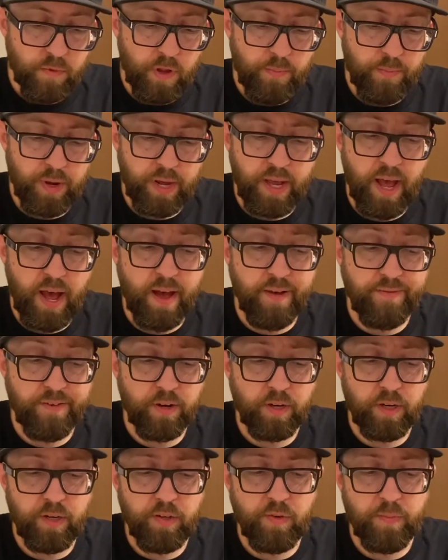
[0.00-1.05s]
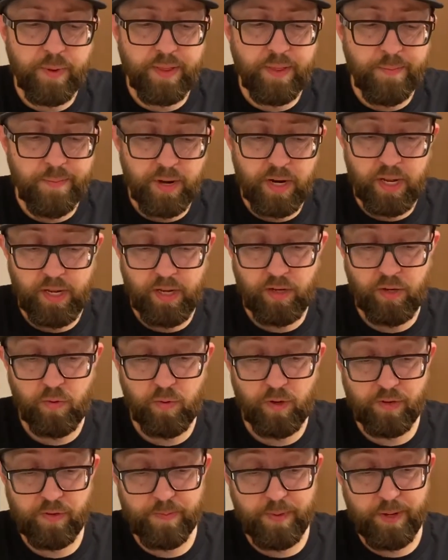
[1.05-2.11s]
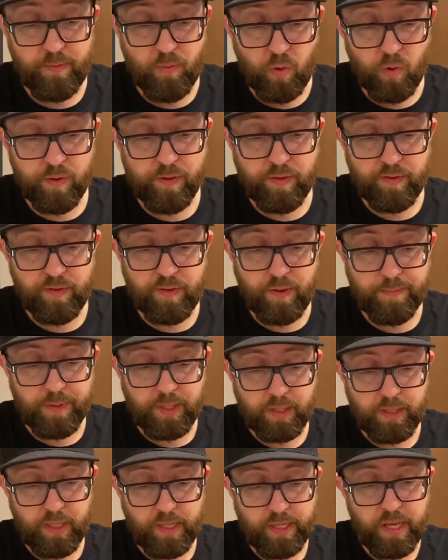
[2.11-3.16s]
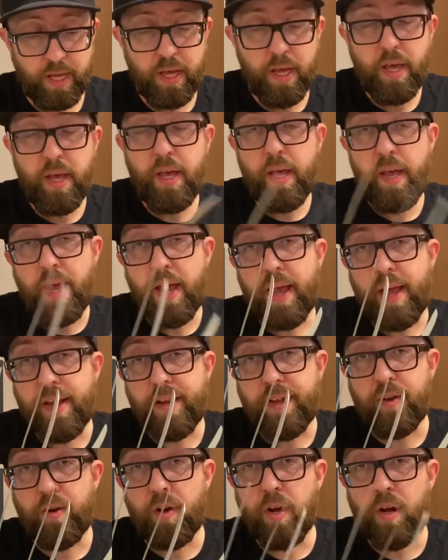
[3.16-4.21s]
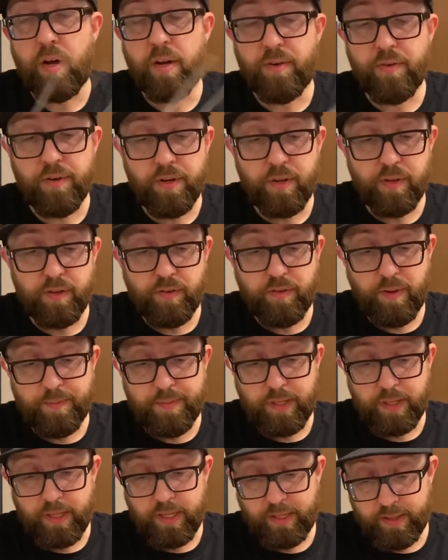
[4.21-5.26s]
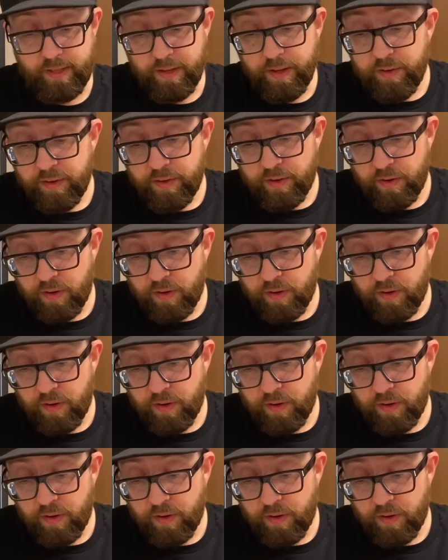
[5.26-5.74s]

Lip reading: yeah, if you're gonna spend the money and you want to spend more than something like 80 or 100 on something like this,